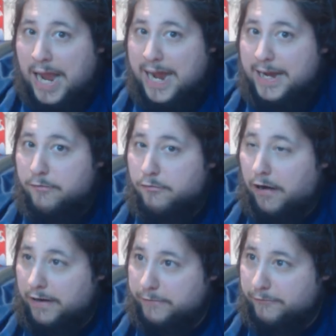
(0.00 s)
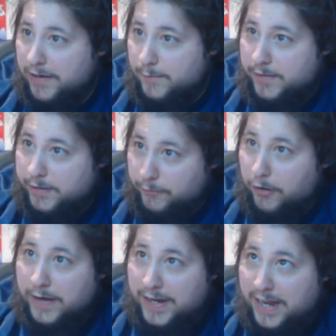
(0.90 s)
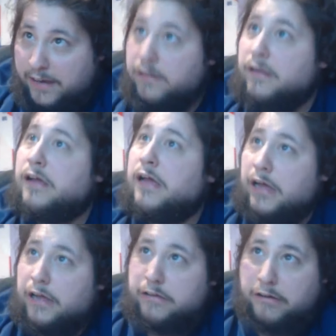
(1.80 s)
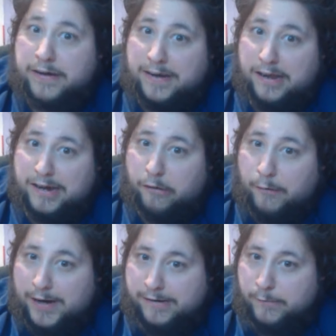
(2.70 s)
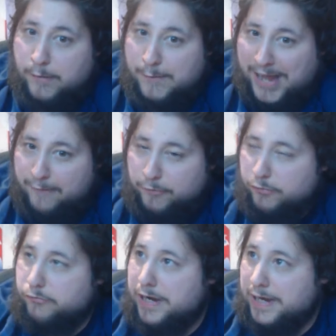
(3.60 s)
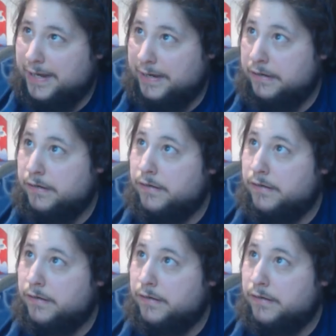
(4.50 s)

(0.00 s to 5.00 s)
in Rice and Phillips is fine against a side like Croatia, where we haven't really...